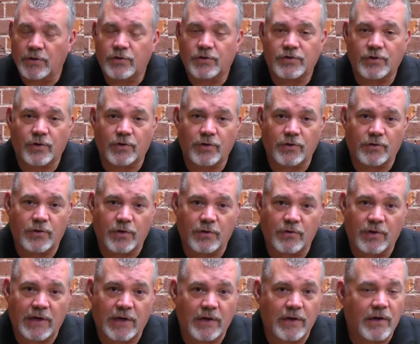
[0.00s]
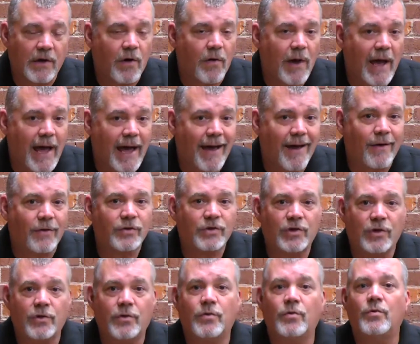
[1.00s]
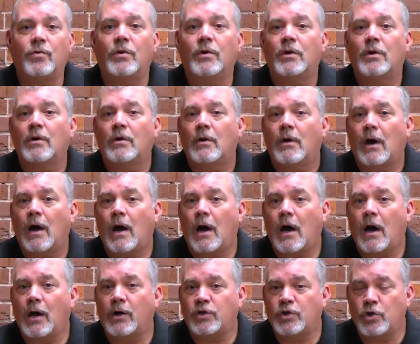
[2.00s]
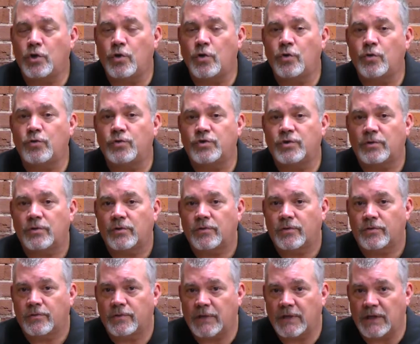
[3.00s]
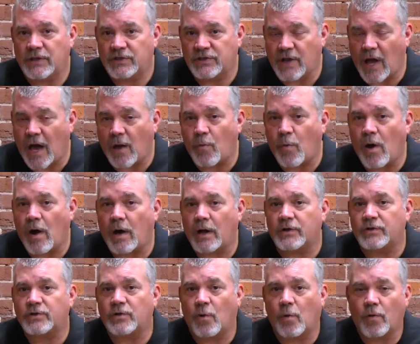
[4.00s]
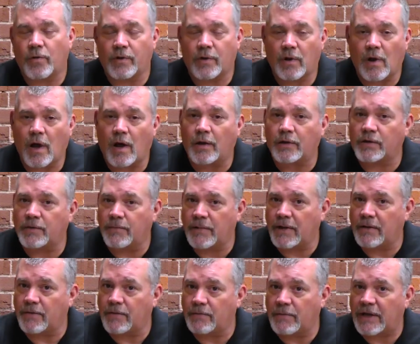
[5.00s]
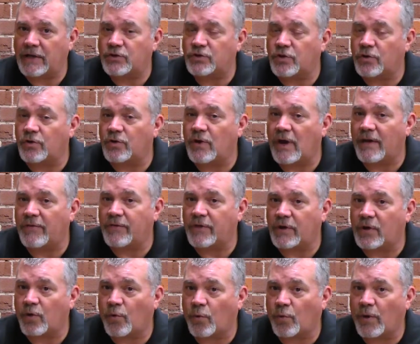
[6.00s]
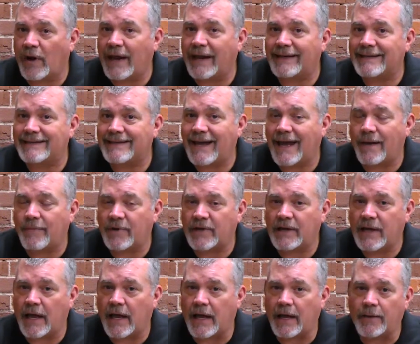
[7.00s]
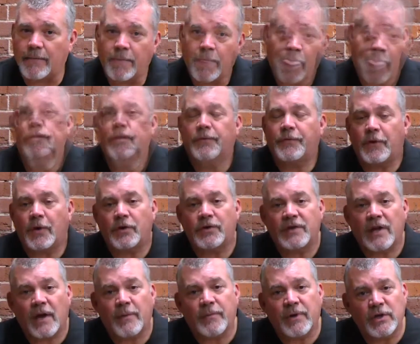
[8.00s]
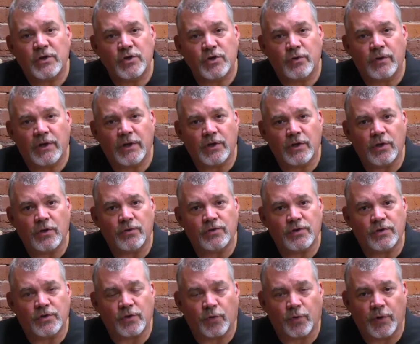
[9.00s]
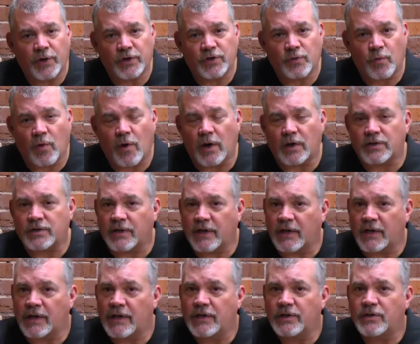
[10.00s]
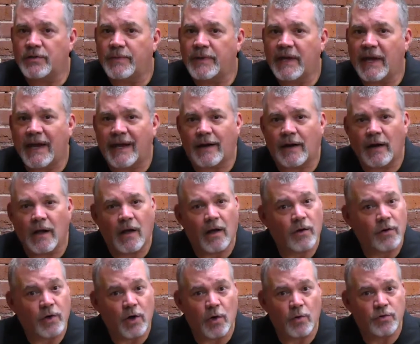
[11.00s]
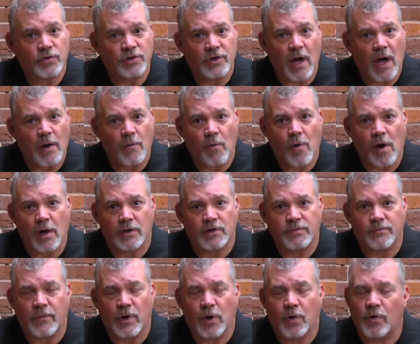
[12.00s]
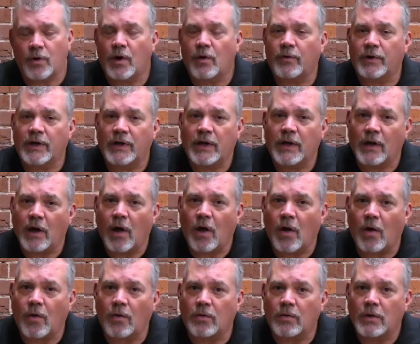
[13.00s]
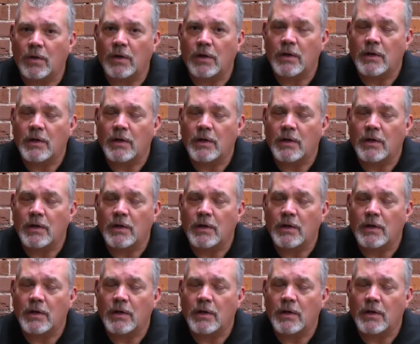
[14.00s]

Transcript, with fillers: So you do need to know how to uh, use the stopwatch or the clock to be able to make sure you have the correct time of day. The third timepiece you can use is a wristwatch. Now it needs to be analog, no stopwatch mode on it at all.